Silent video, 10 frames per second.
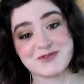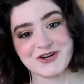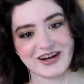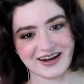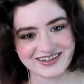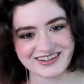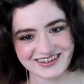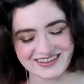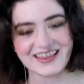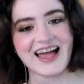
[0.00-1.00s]
sure.
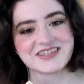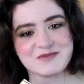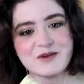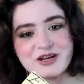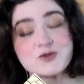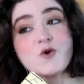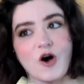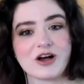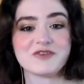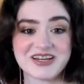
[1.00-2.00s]
Last time I went to
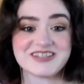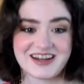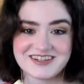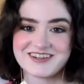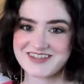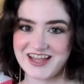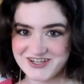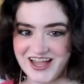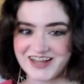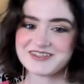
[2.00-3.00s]
all of my doctors, I
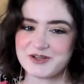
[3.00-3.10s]
checked, and